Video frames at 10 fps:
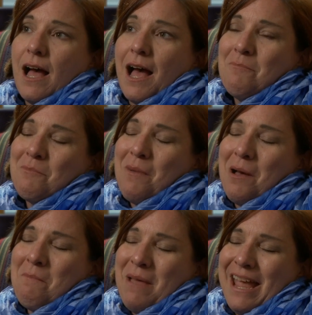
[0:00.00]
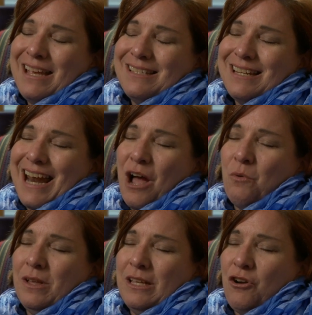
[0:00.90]
I'm amazed at how
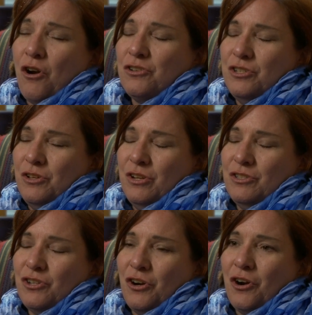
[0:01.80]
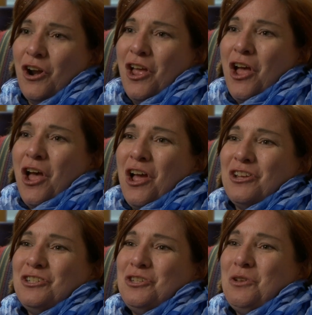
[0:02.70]
willing our students are
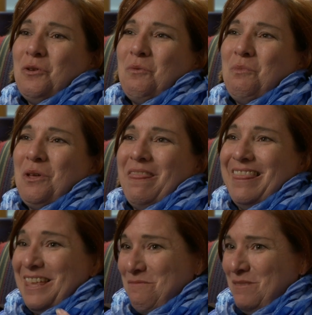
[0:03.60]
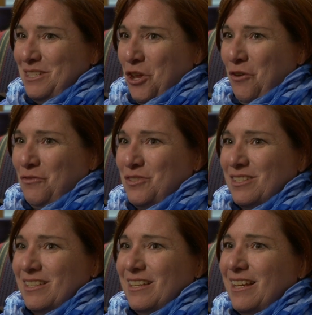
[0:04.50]
to put themselves
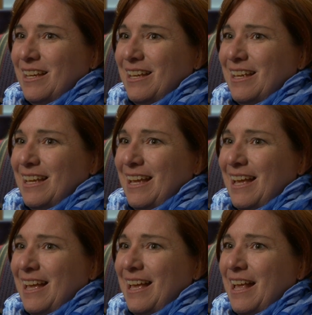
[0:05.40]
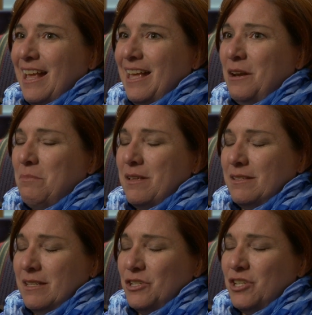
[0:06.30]
in a
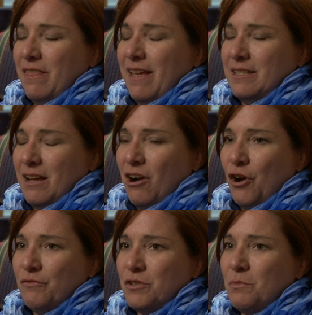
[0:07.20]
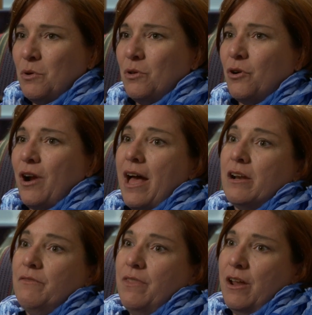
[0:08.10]
position that's uncomfortable or out
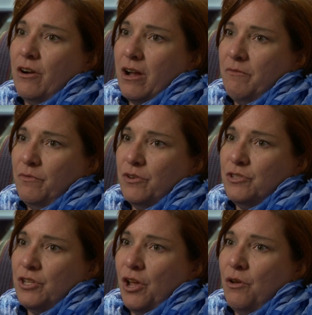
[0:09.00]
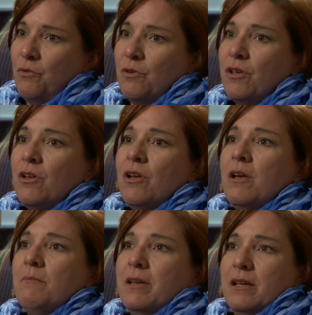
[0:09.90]
of their comfort zone
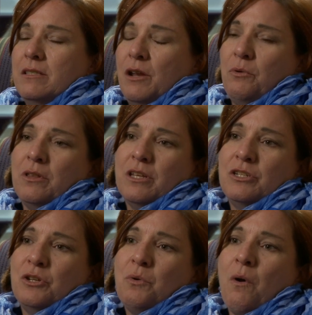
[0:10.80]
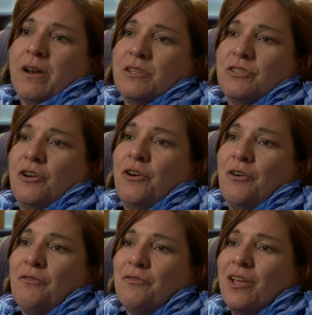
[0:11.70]
because they really do want to serve.